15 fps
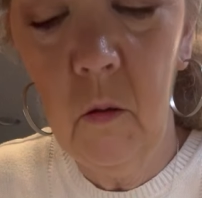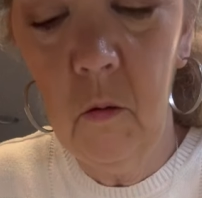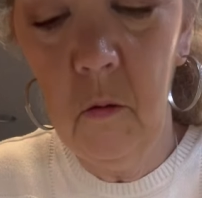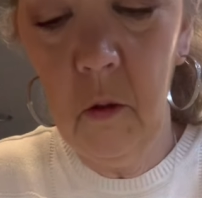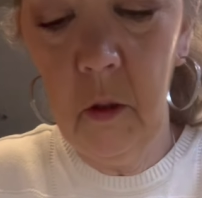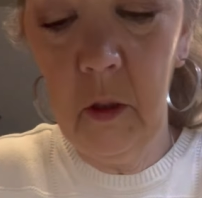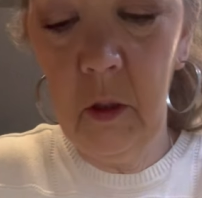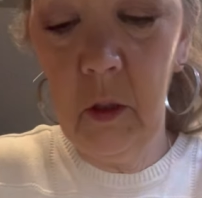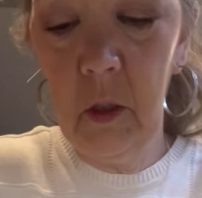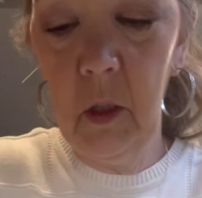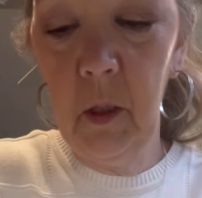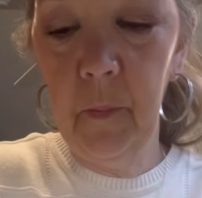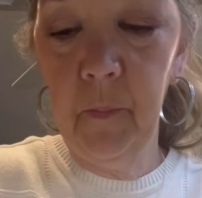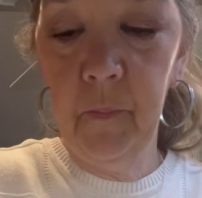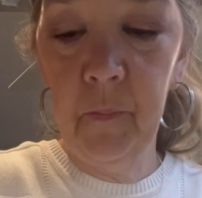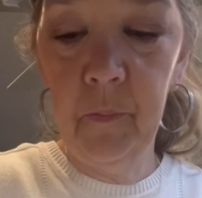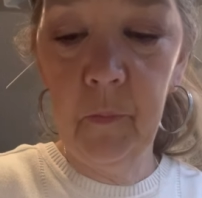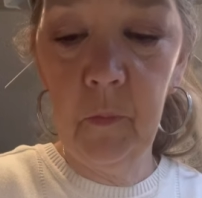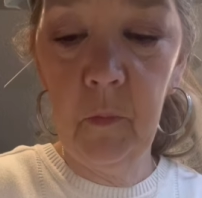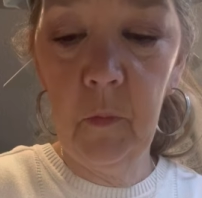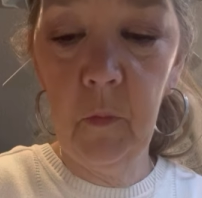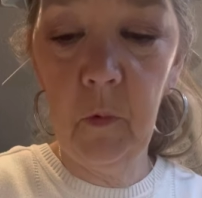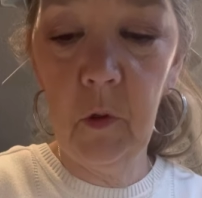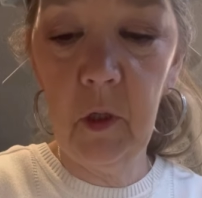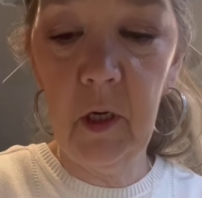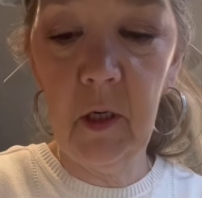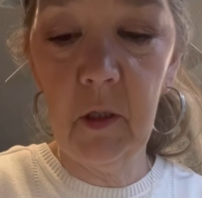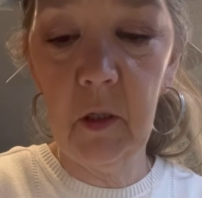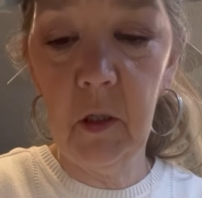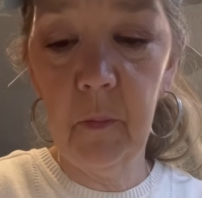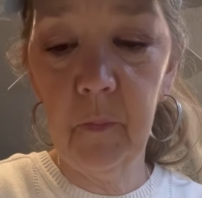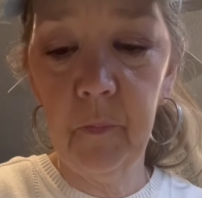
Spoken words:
Let's see. Let me taste it.